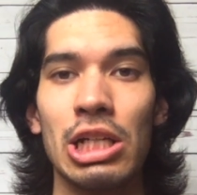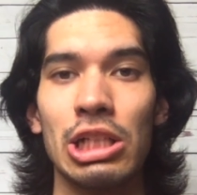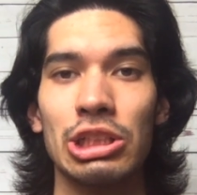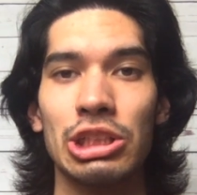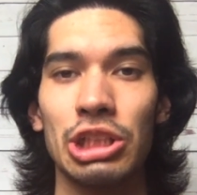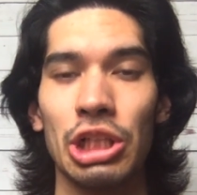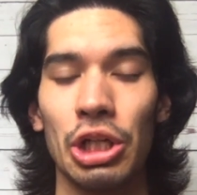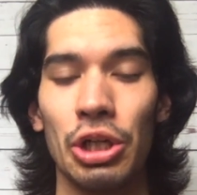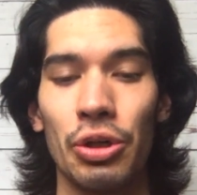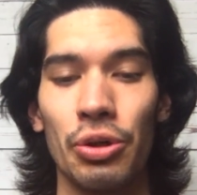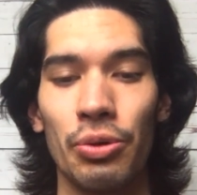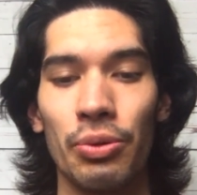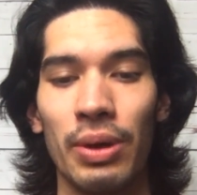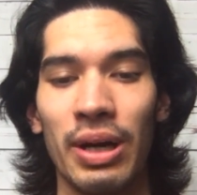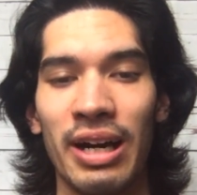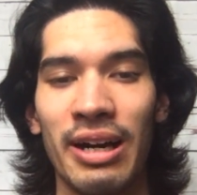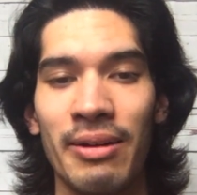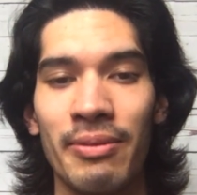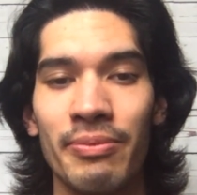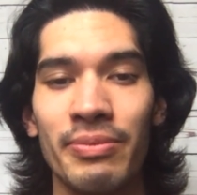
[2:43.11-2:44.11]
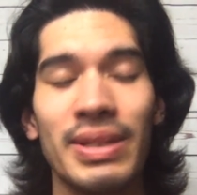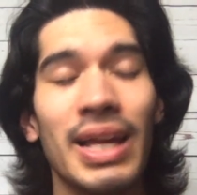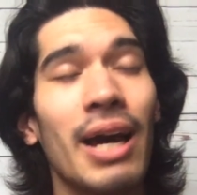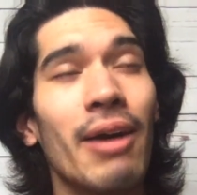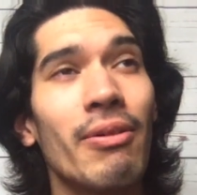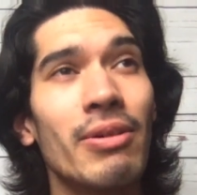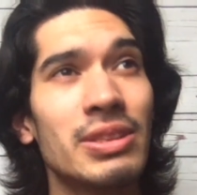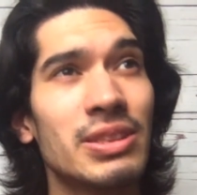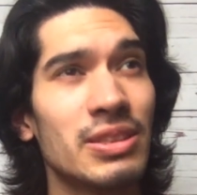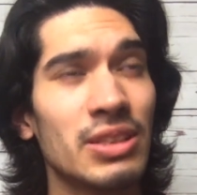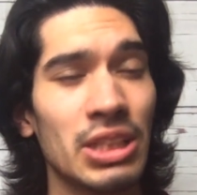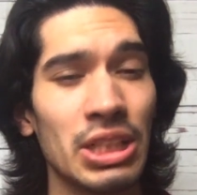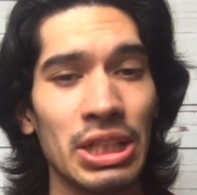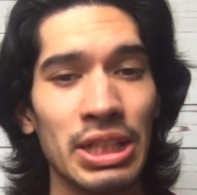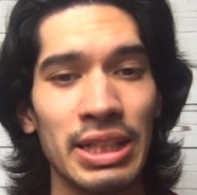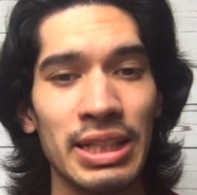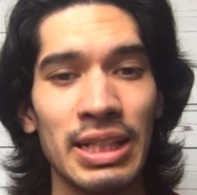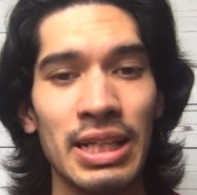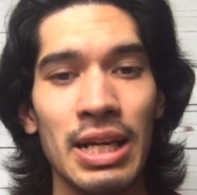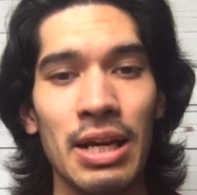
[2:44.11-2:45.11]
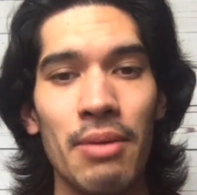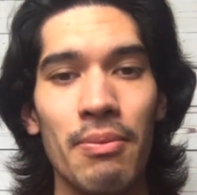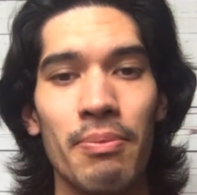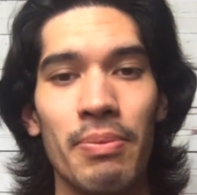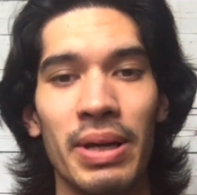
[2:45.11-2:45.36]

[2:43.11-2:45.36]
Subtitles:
So that was good,